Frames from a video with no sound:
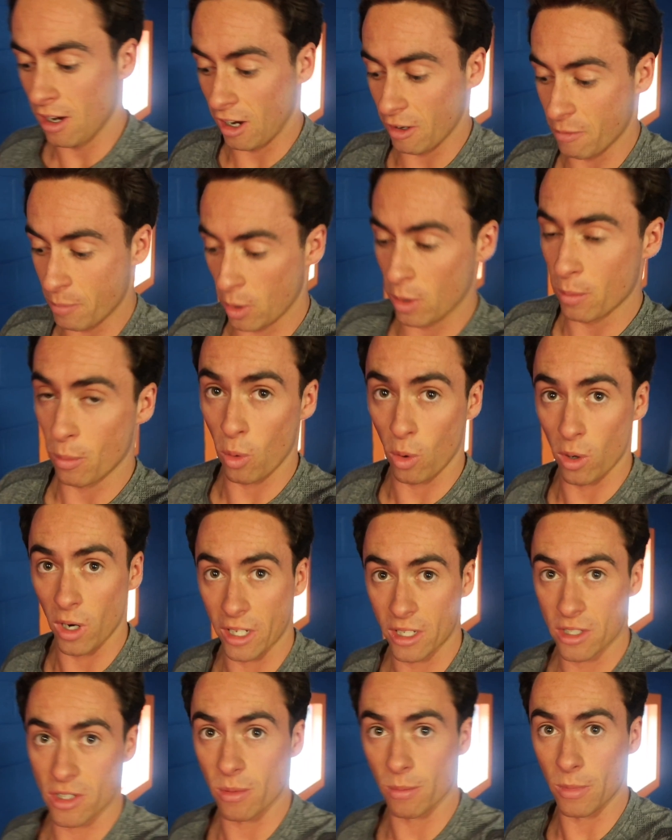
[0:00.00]
I've burnt more,
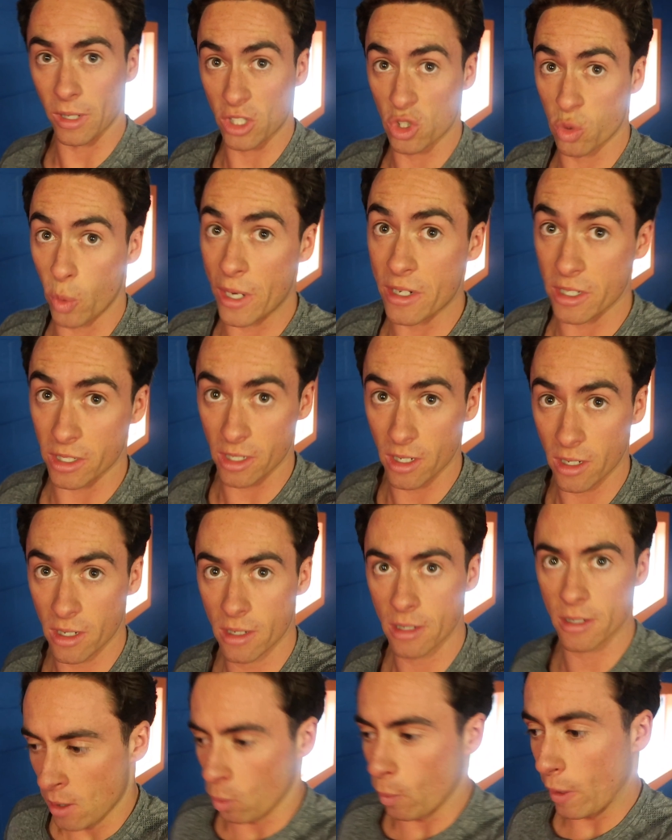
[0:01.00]
like something like 20.
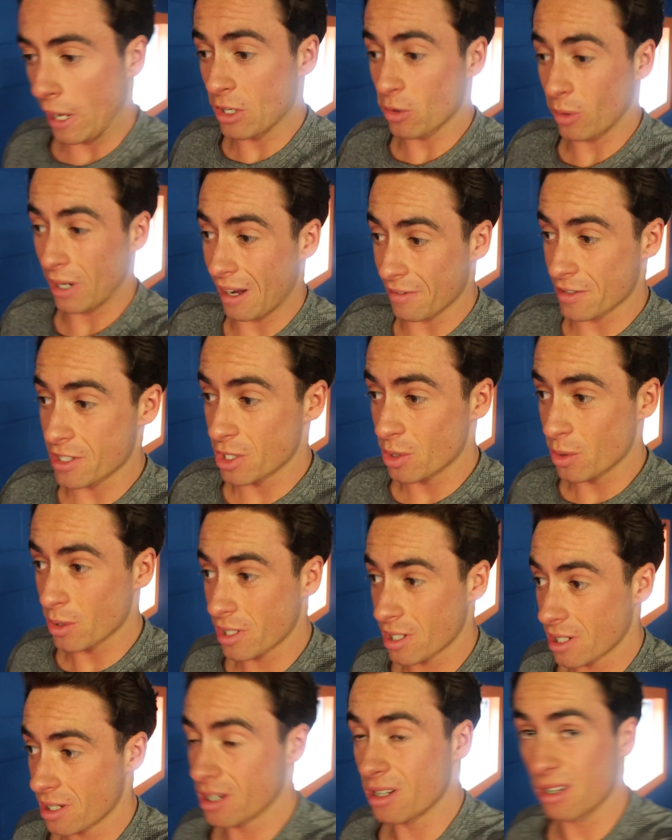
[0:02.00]
When do I have to do
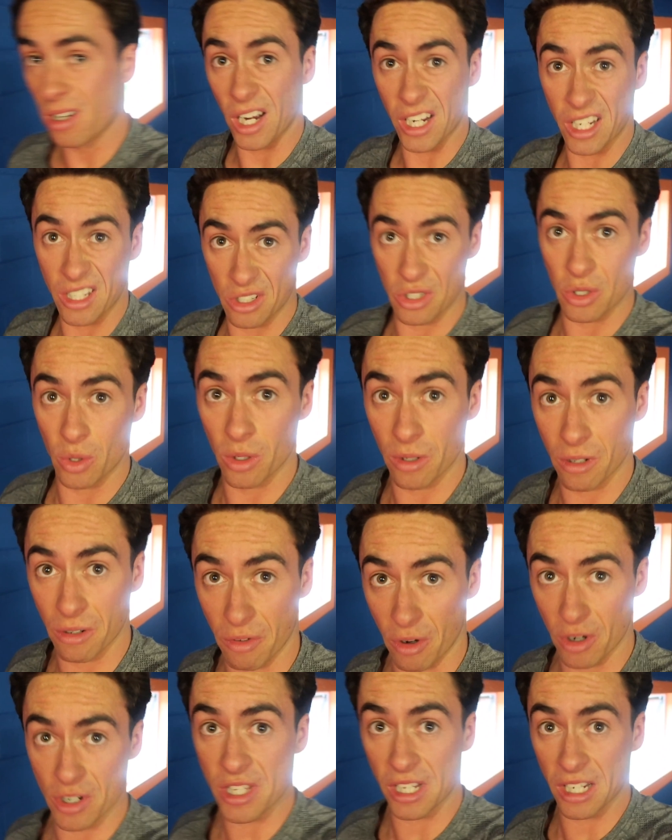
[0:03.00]
it? I can do it
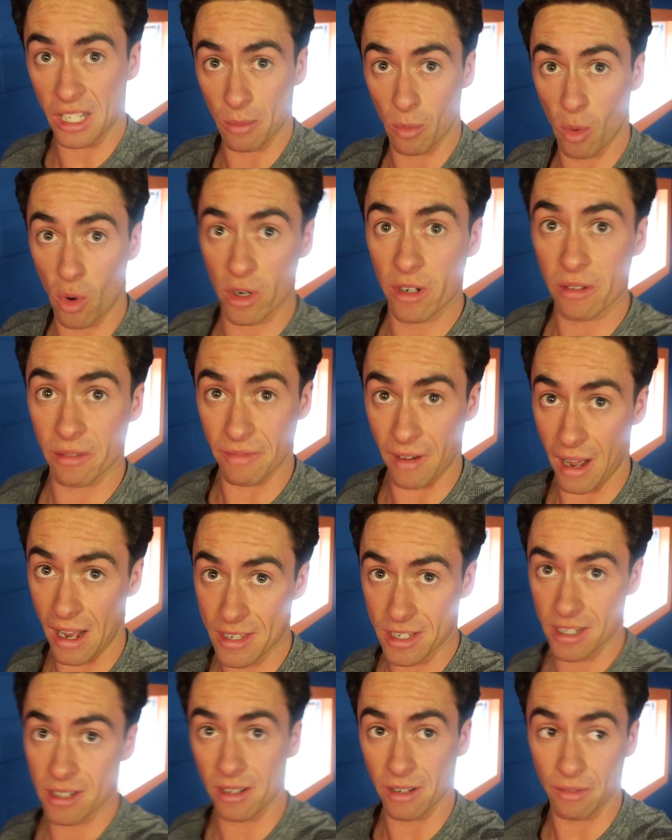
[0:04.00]
first thing in the morning,
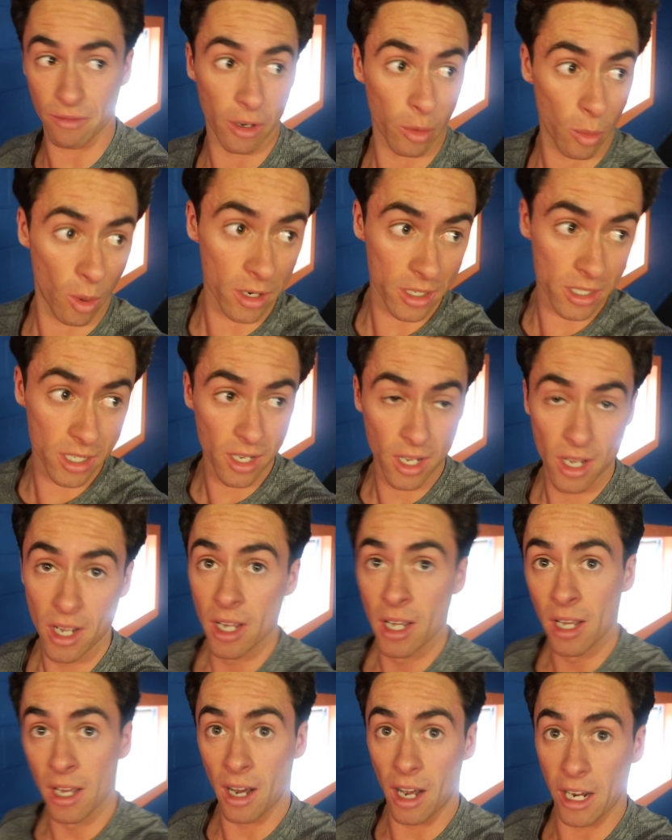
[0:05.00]
fasted, if I want.
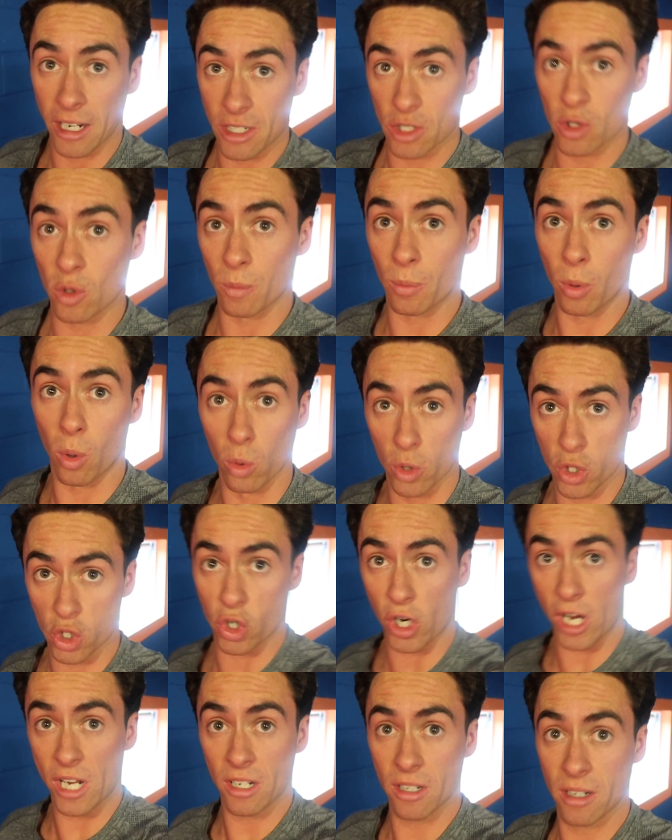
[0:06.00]
I can do it
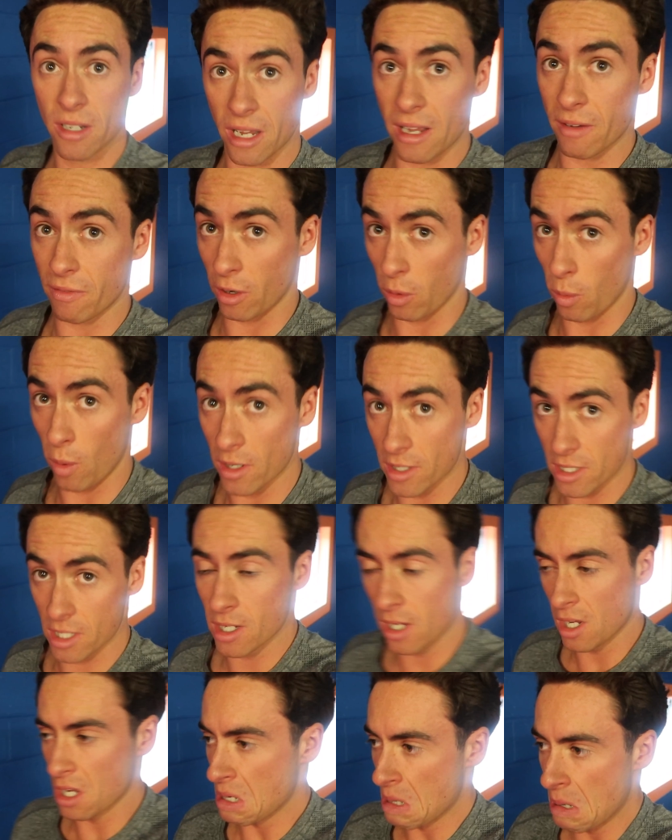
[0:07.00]
post-training, if I want.
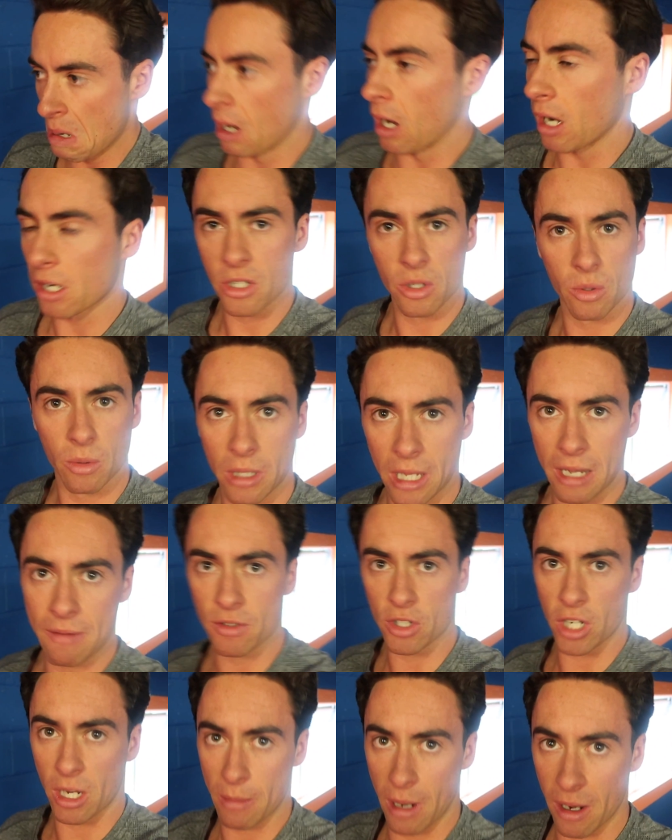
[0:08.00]
I can do it in the
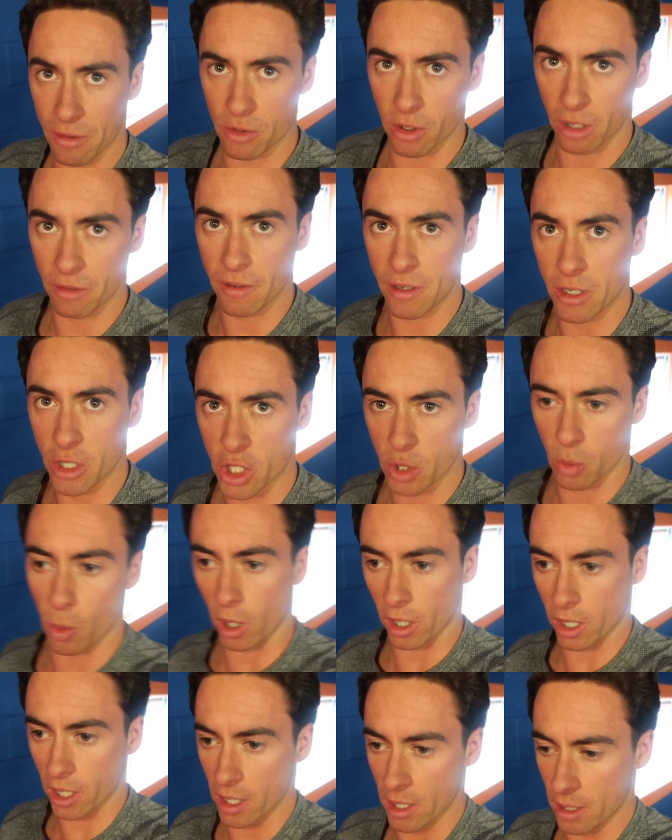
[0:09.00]
evening time after I finish
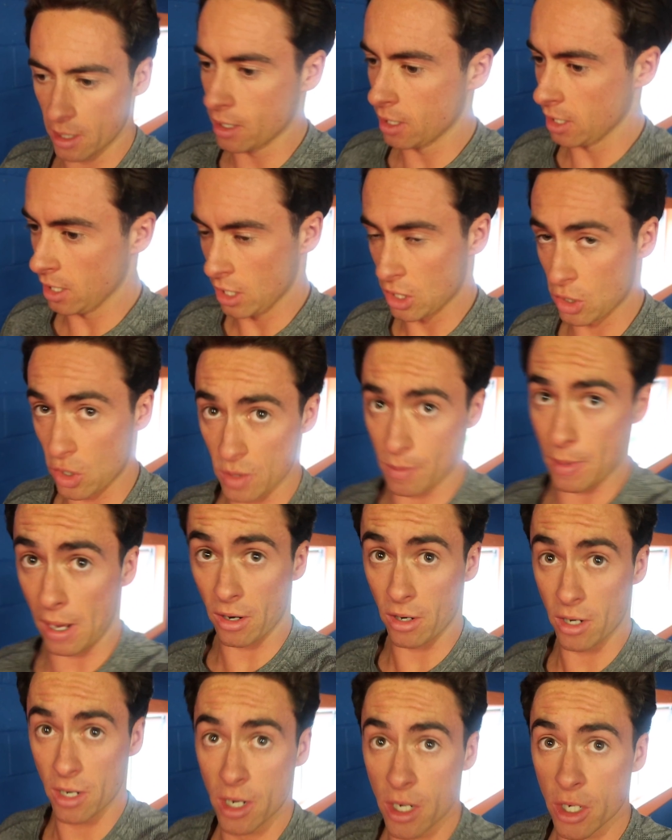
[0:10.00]
work. Doesn't
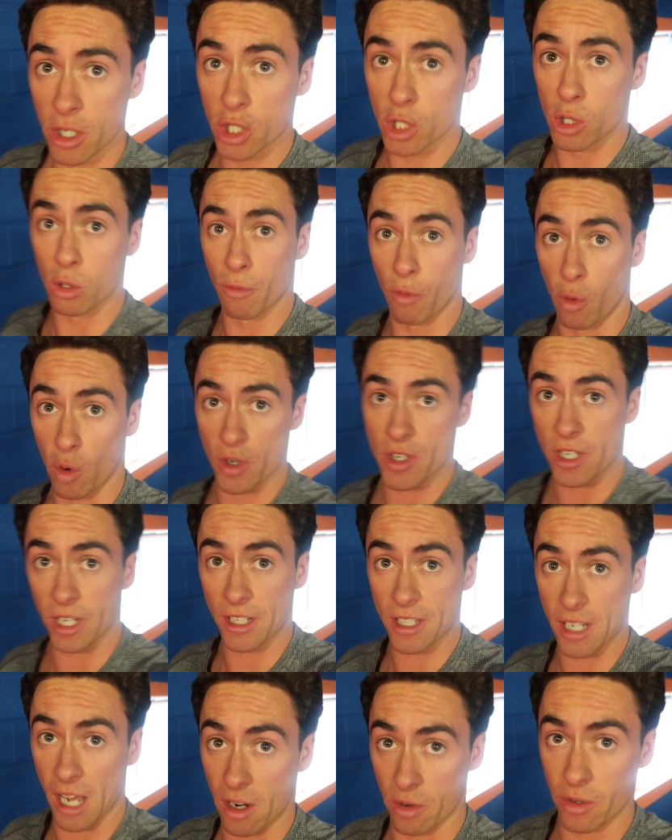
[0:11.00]
matter,
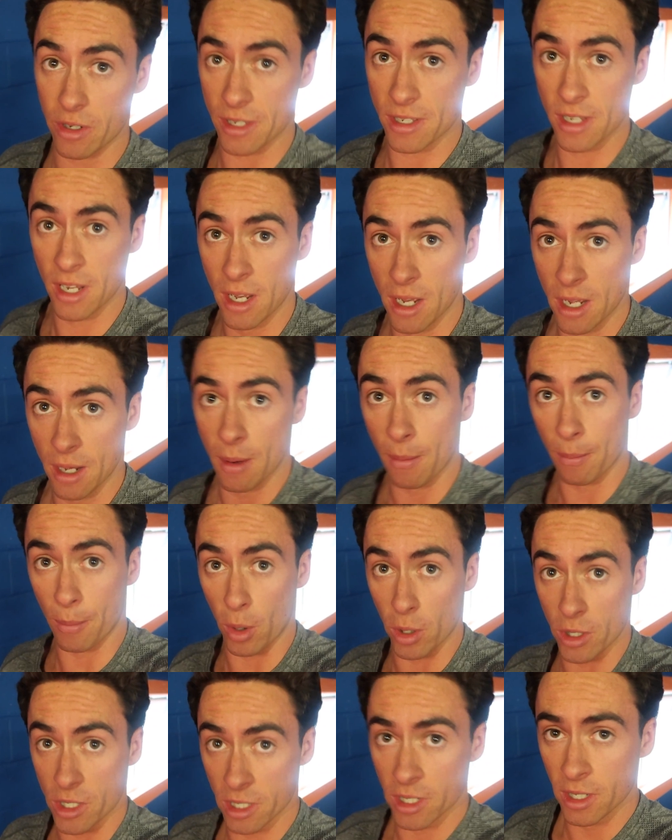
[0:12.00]
246 calories
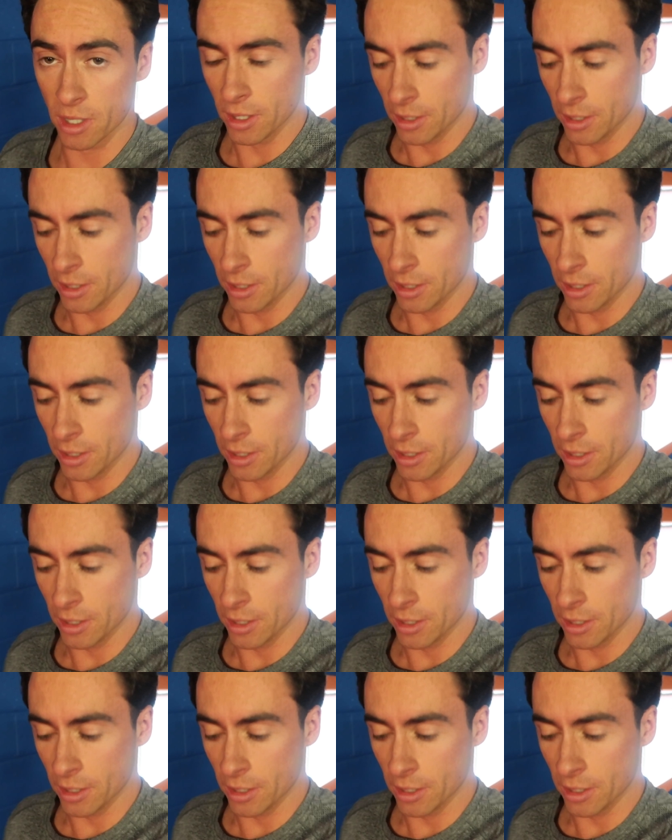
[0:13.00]
burnt.